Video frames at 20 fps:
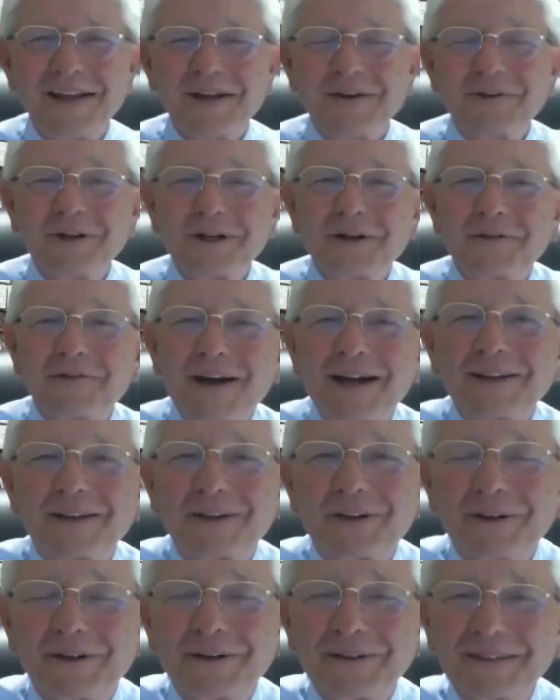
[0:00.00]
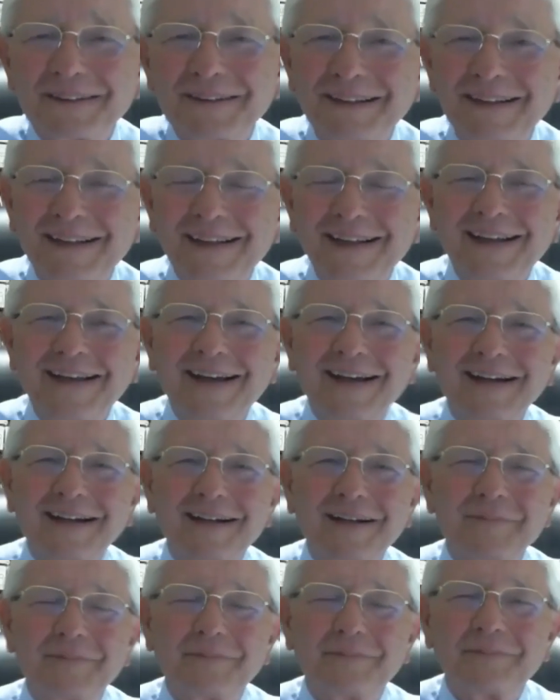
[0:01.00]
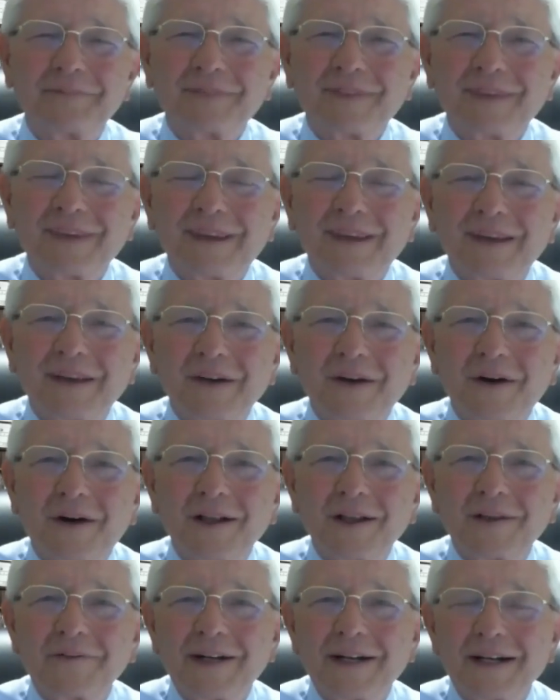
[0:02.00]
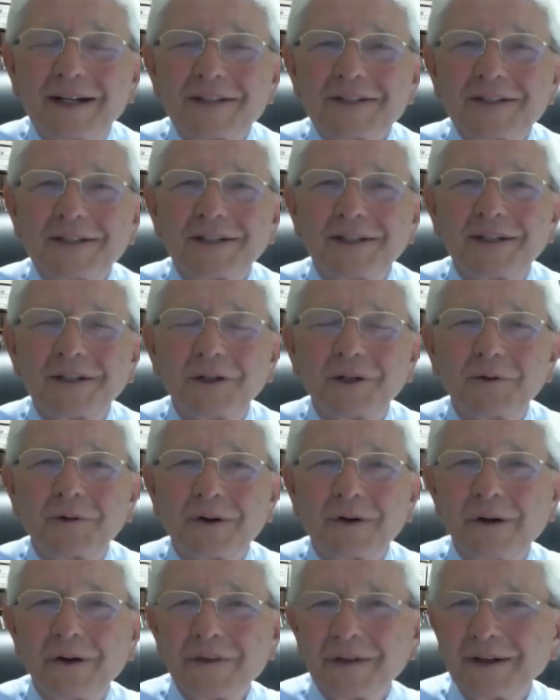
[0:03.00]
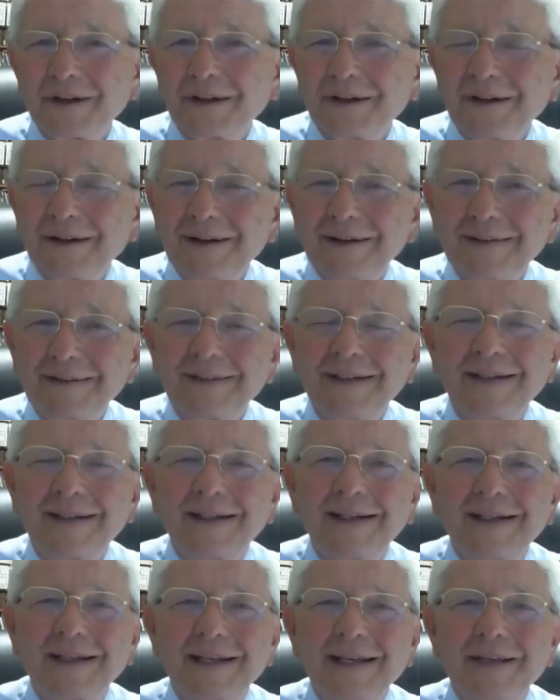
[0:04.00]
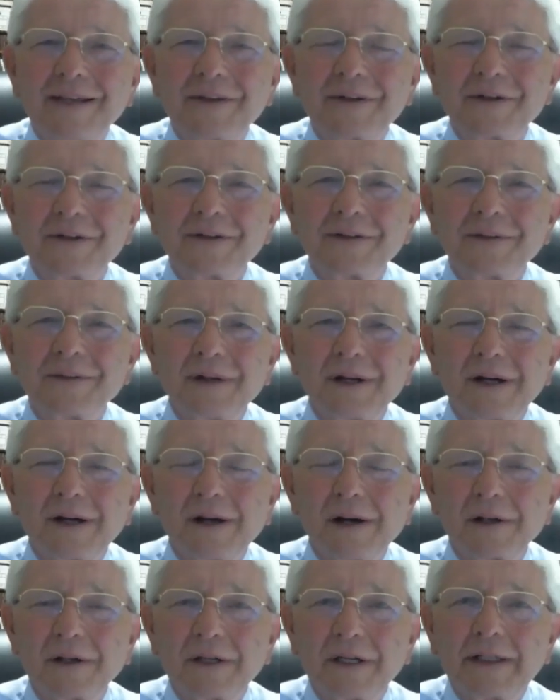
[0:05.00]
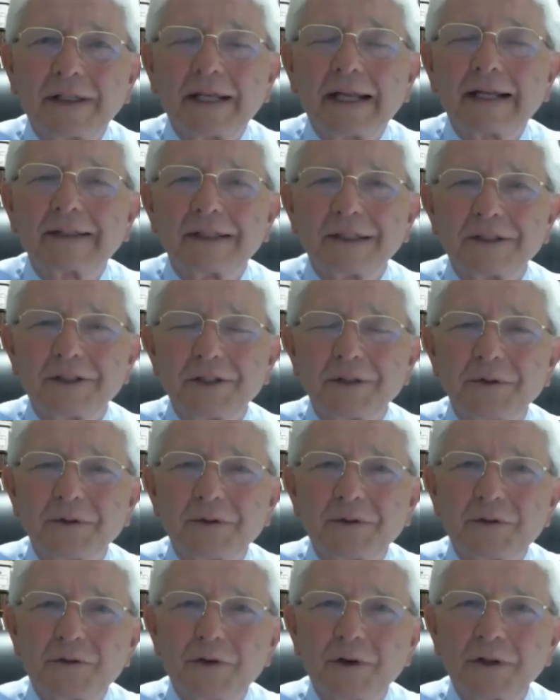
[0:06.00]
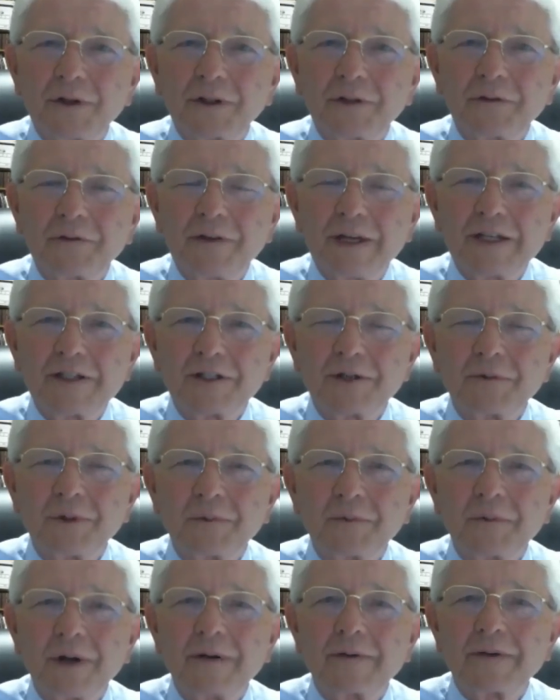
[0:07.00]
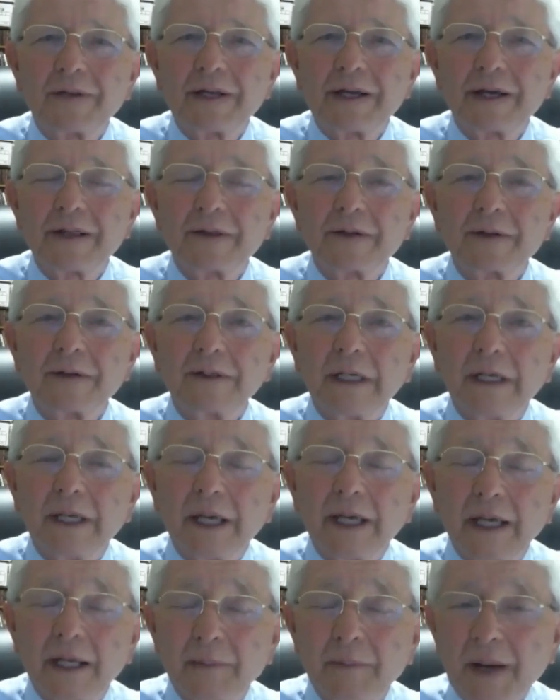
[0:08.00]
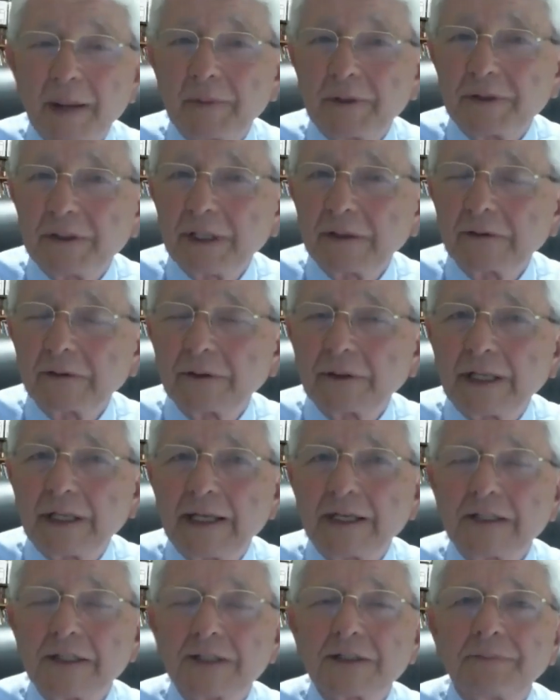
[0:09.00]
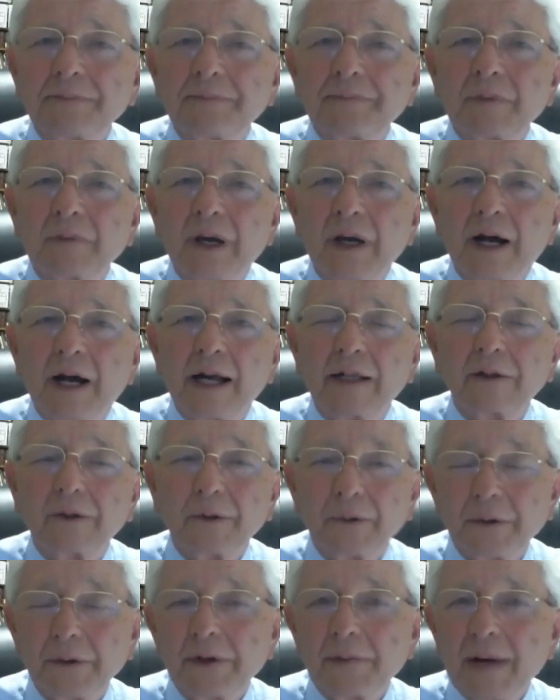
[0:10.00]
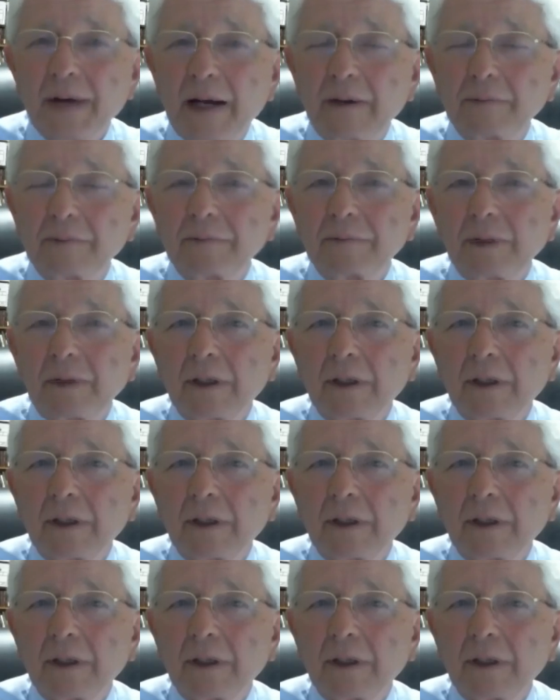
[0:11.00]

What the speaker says: What have I learned? All of us who are on the call either are connected to stroke and aphasia one way or the other. And in my particular case, I learned about